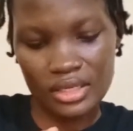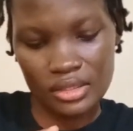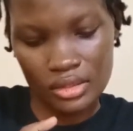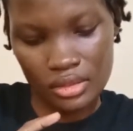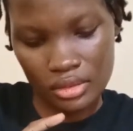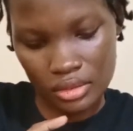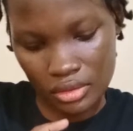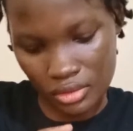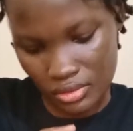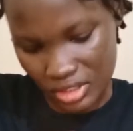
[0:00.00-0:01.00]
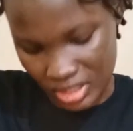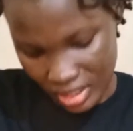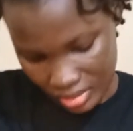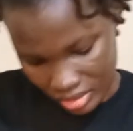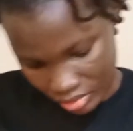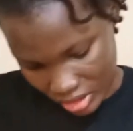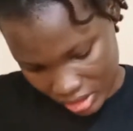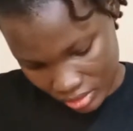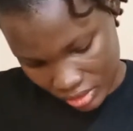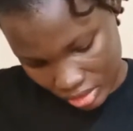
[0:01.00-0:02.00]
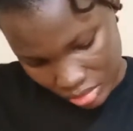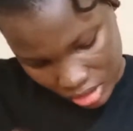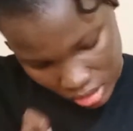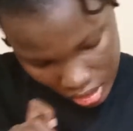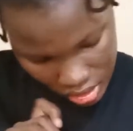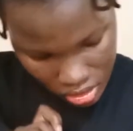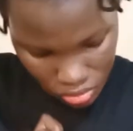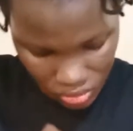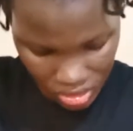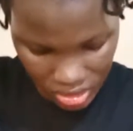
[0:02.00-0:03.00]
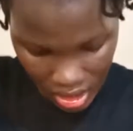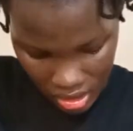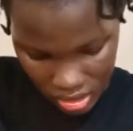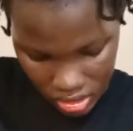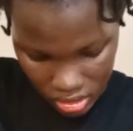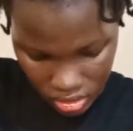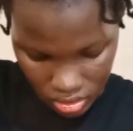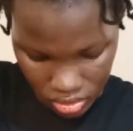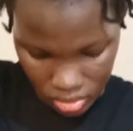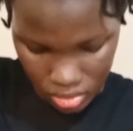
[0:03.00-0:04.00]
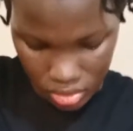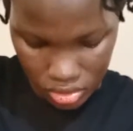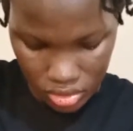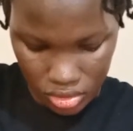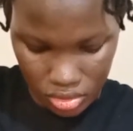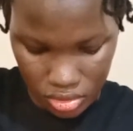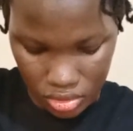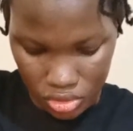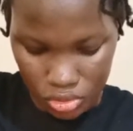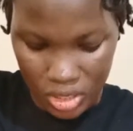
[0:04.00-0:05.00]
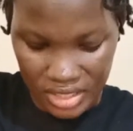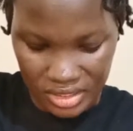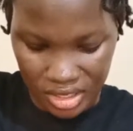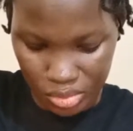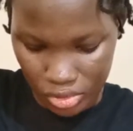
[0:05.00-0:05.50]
and then you return, just wait a minute, and then you return it to